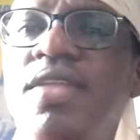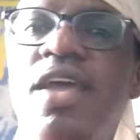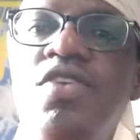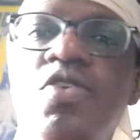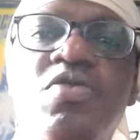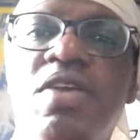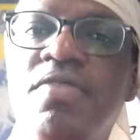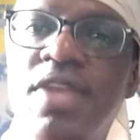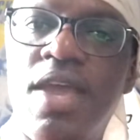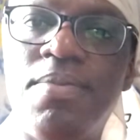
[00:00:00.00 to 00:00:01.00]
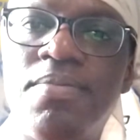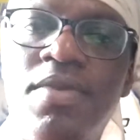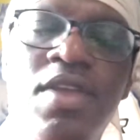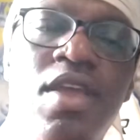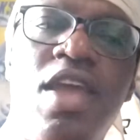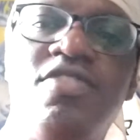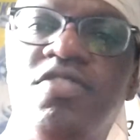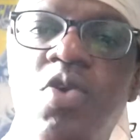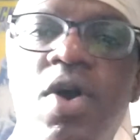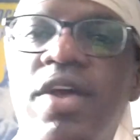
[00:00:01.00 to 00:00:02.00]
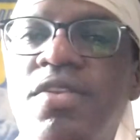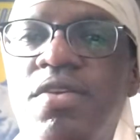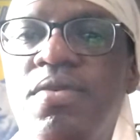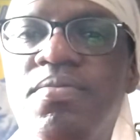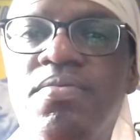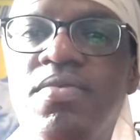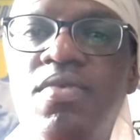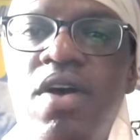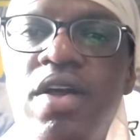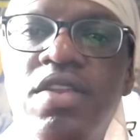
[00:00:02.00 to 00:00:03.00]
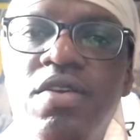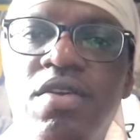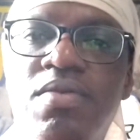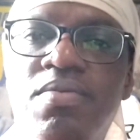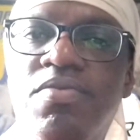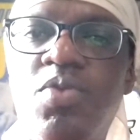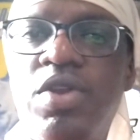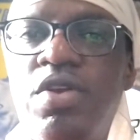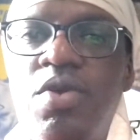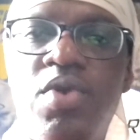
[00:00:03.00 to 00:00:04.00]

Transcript: that you use every day, and just go on their Twitter or